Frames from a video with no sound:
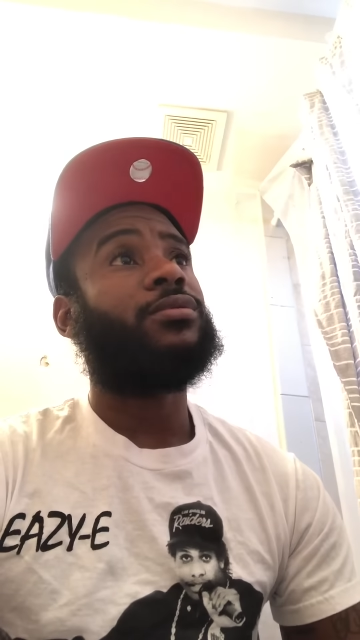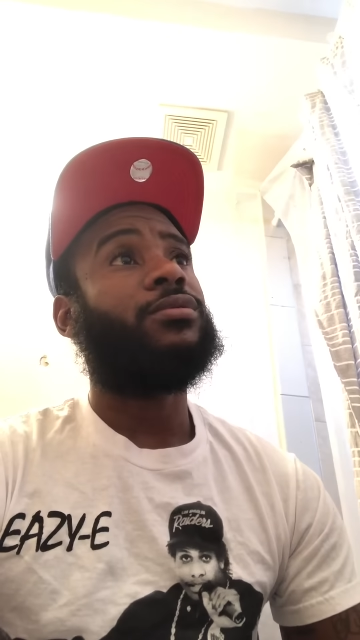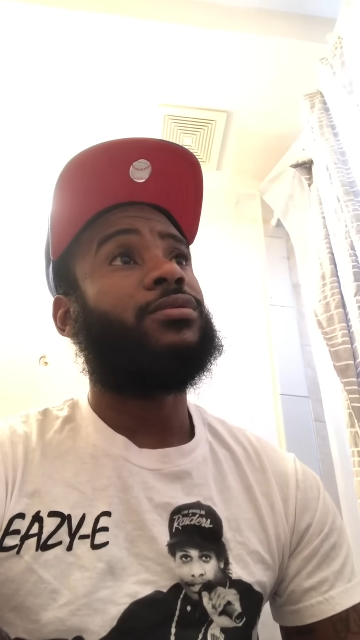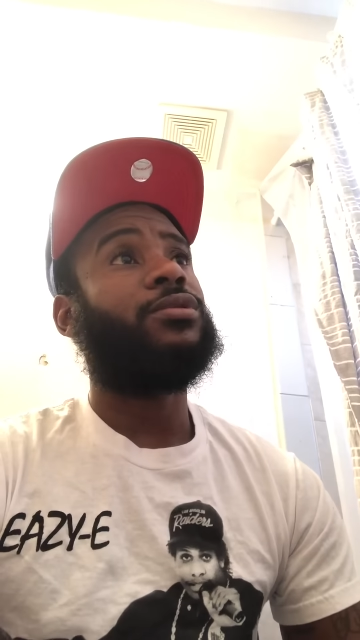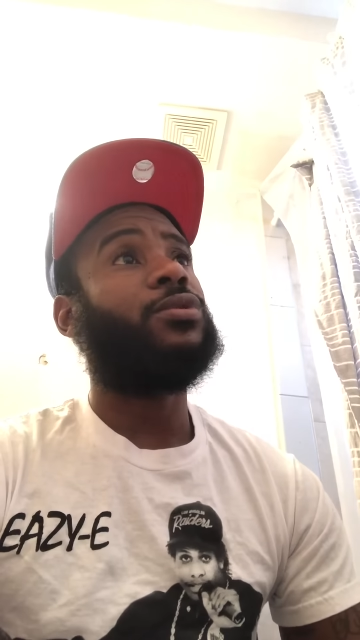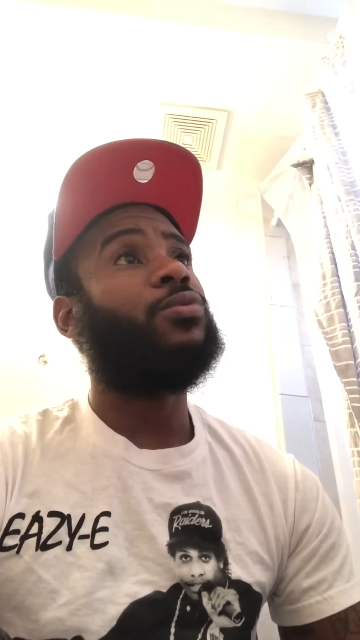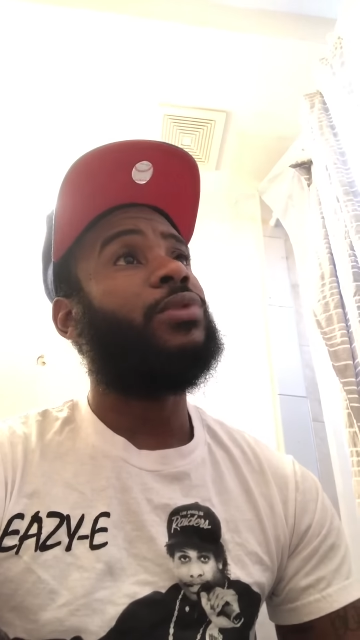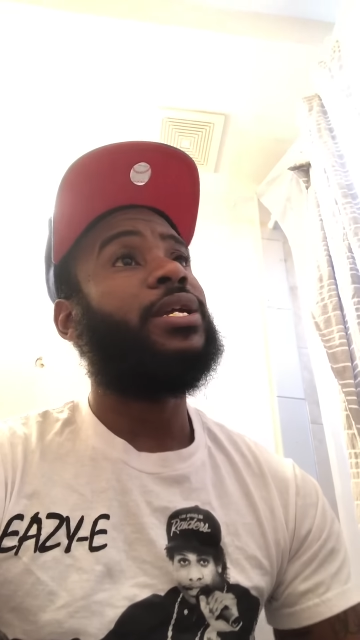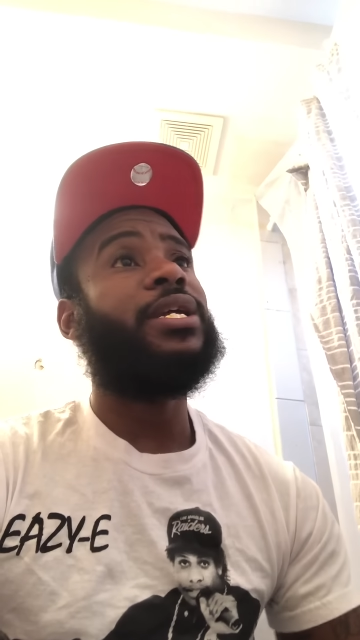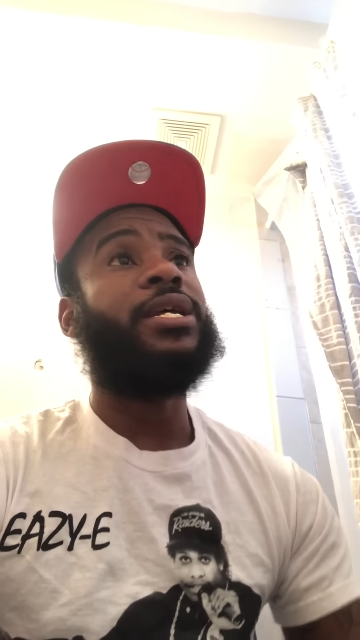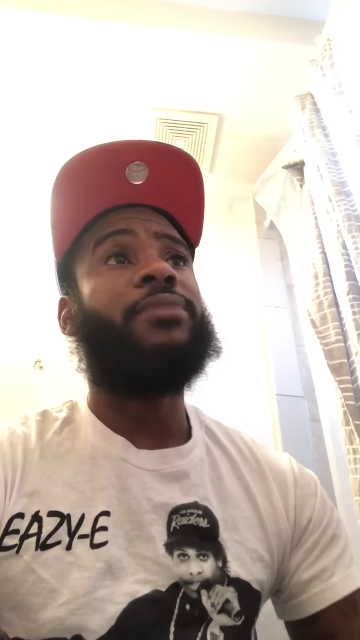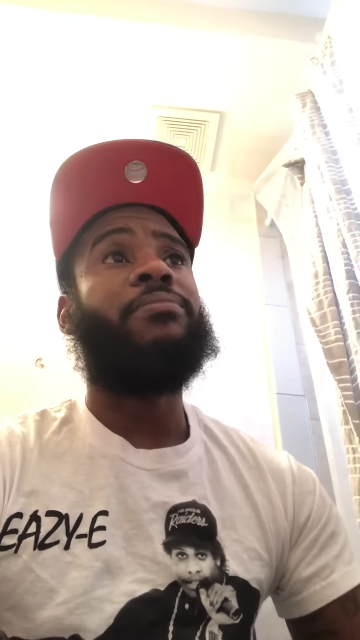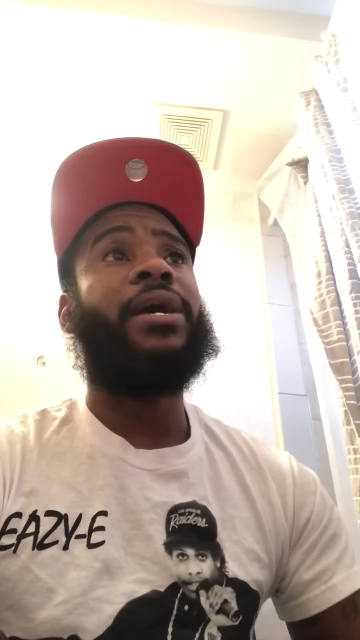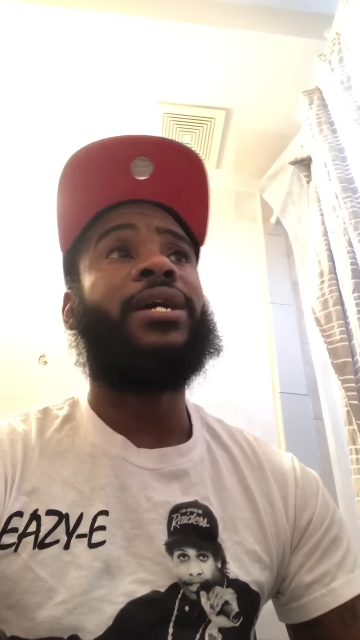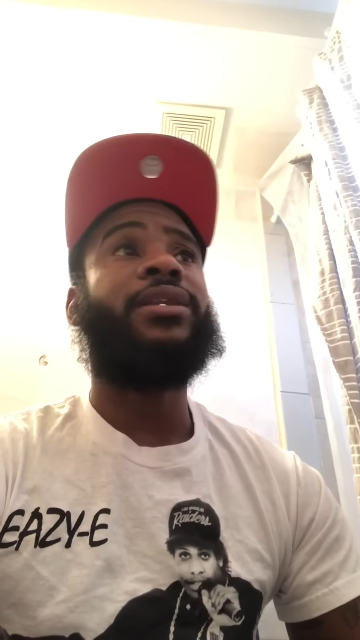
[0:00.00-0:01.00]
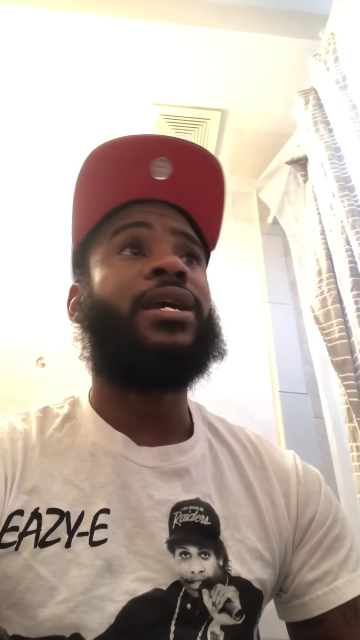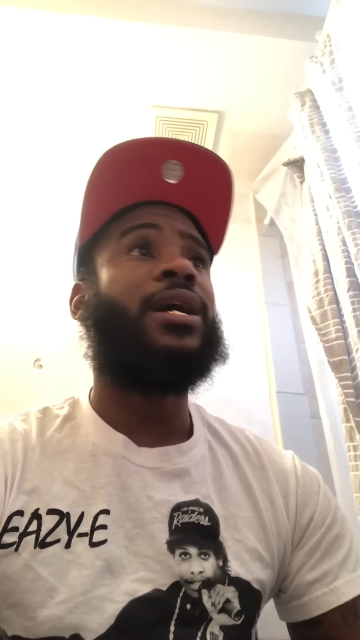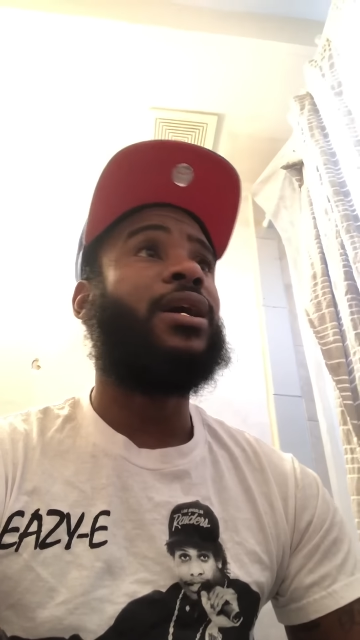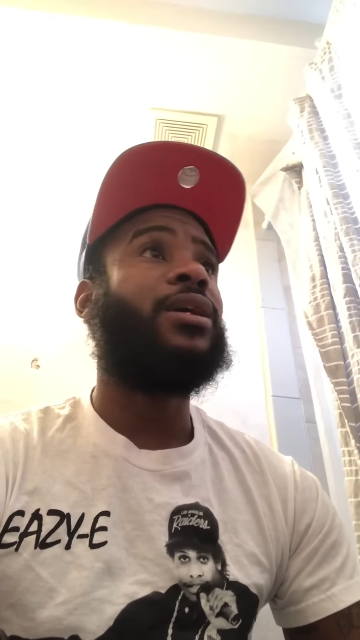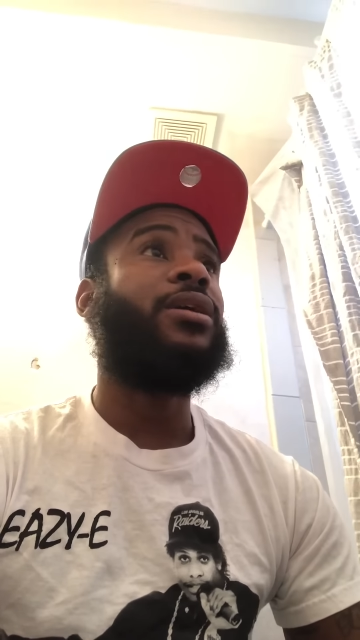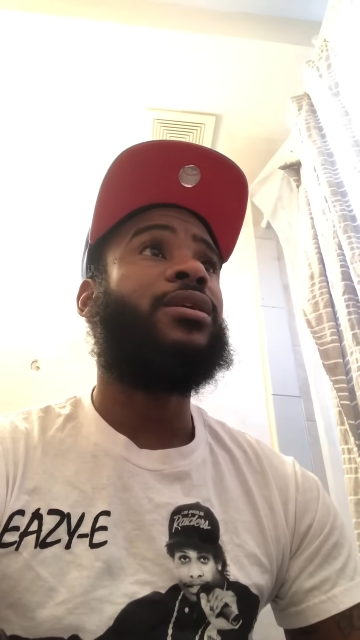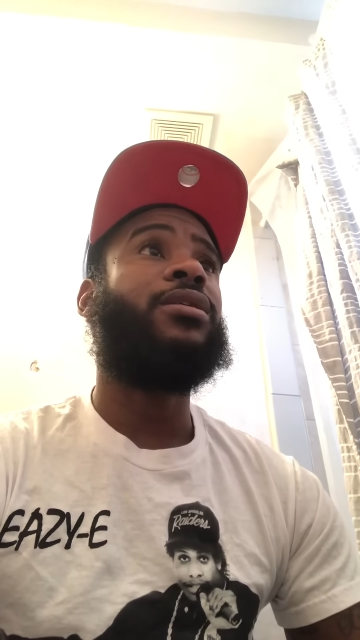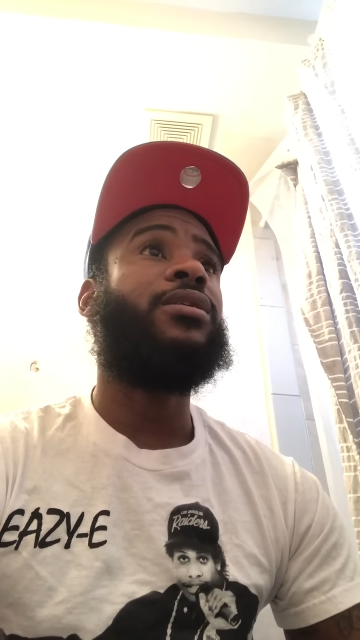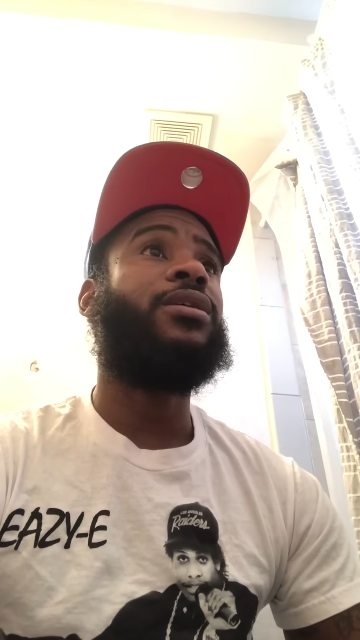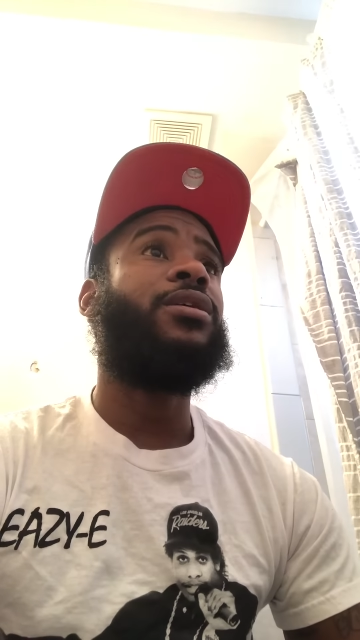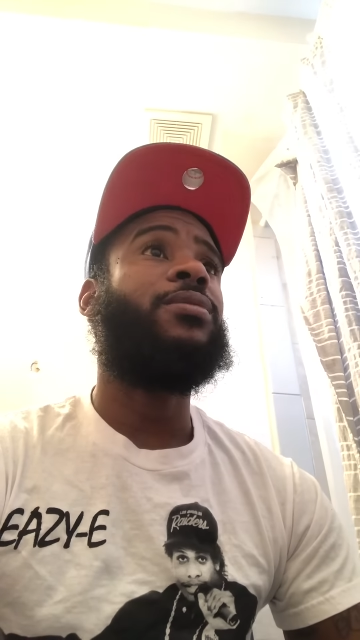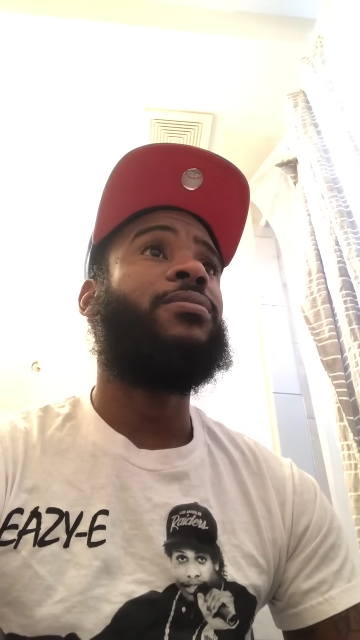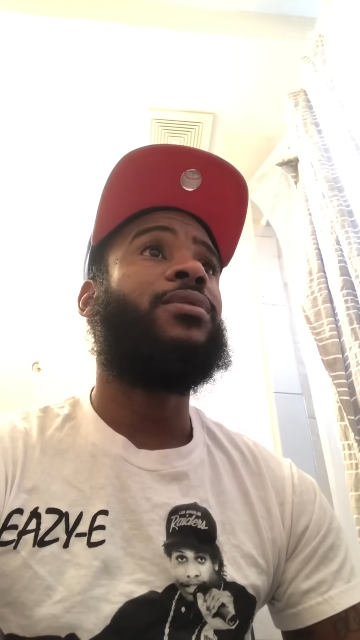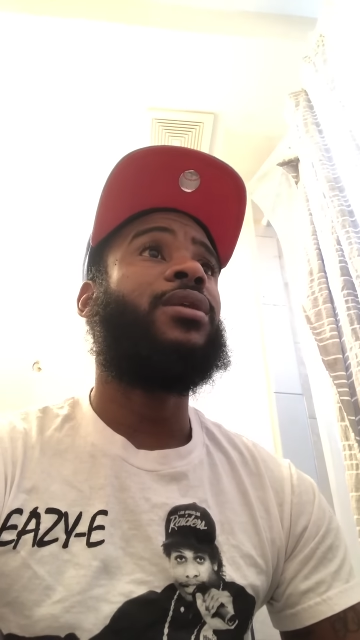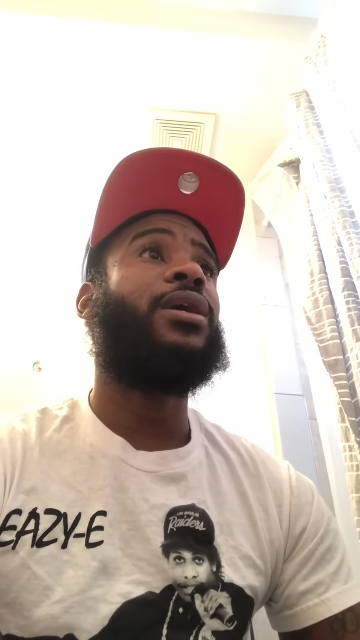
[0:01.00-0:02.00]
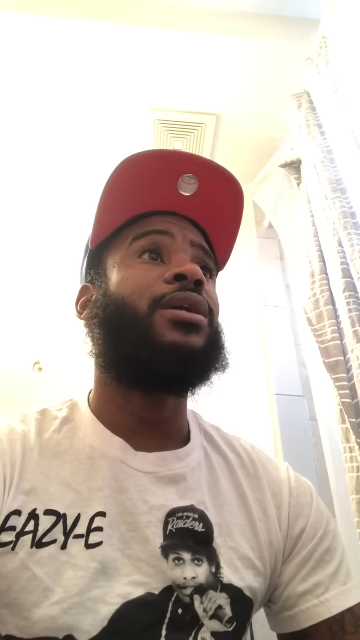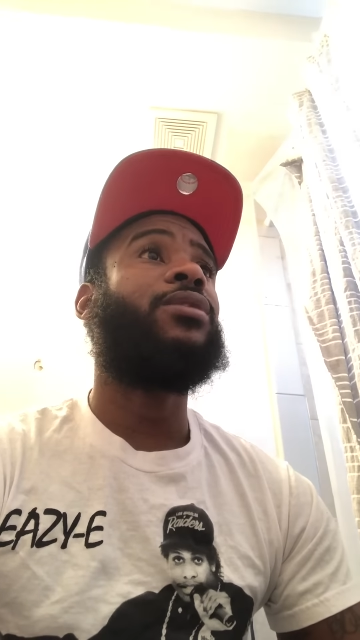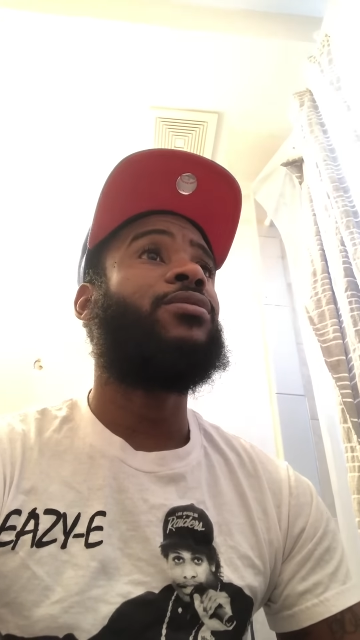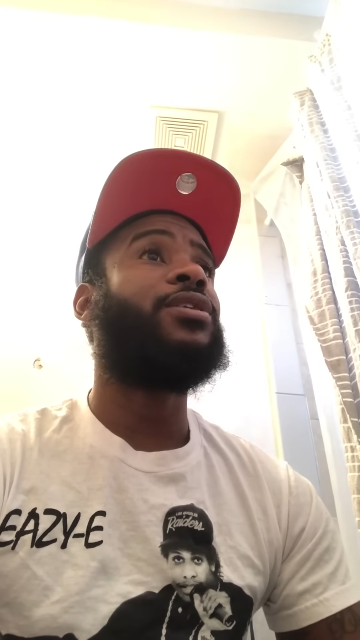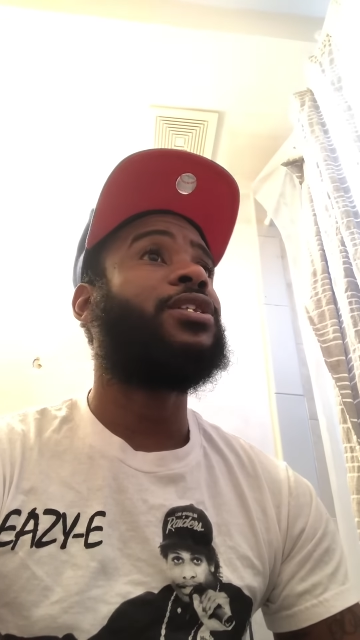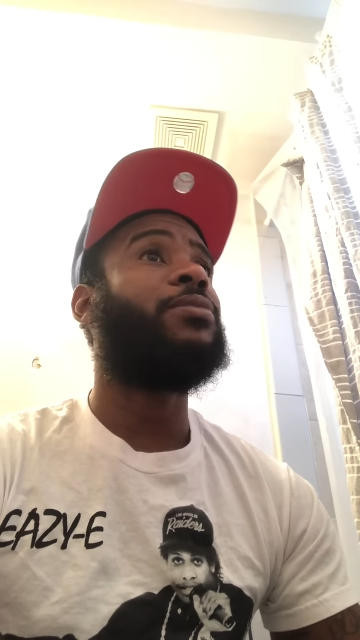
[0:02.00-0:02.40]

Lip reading: So when he get back down here, he gonna be like, Chris,